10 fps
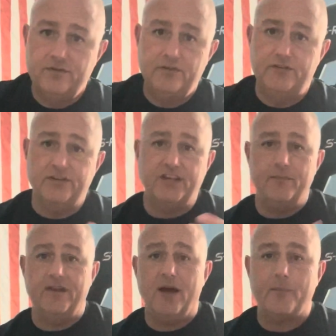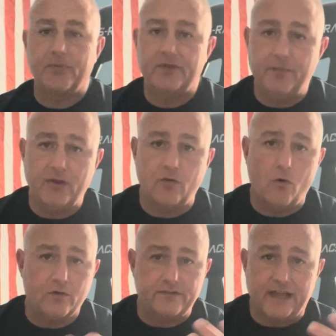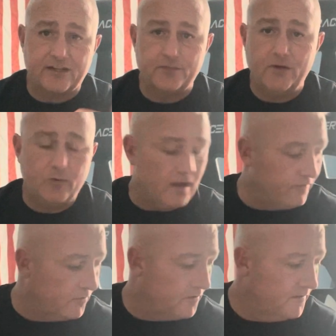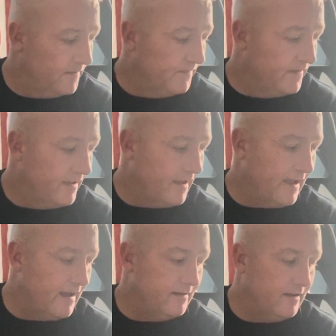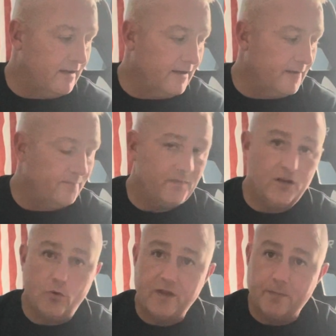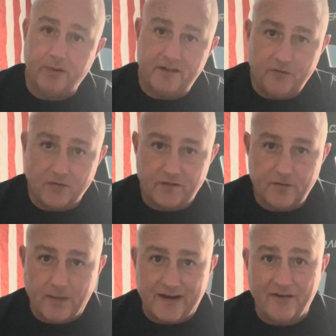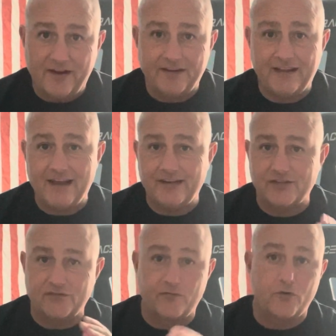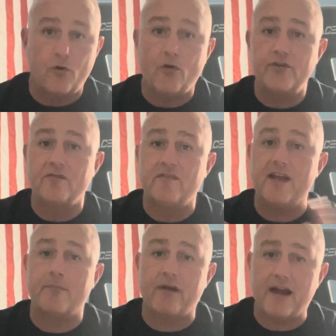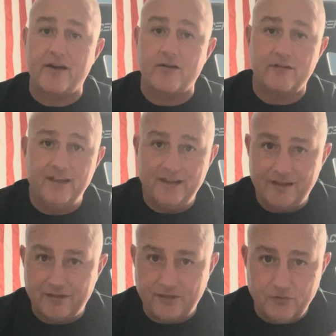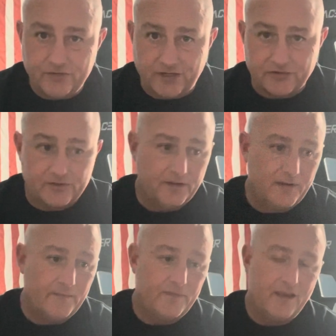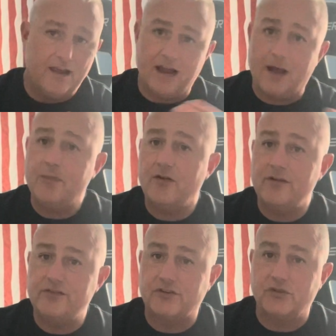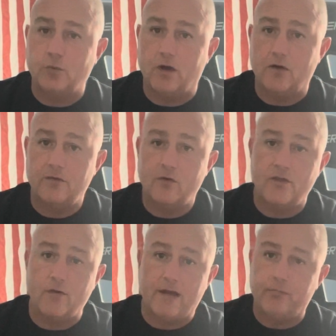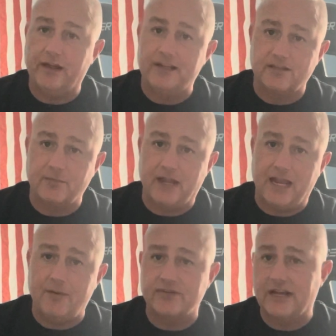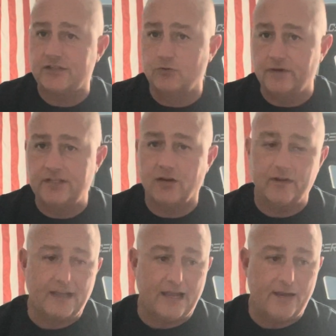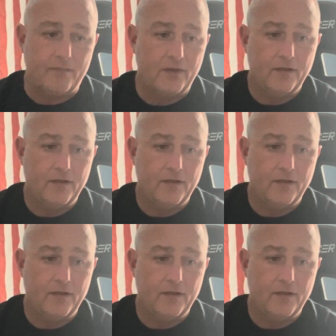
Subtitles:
just hit me up, give me a call, text me, whatever, and we could play Philadelphia by Night. Again, this is for all your vampire enthusiasts, and I'm learning just as well. Although I played in some games and I storytell the game,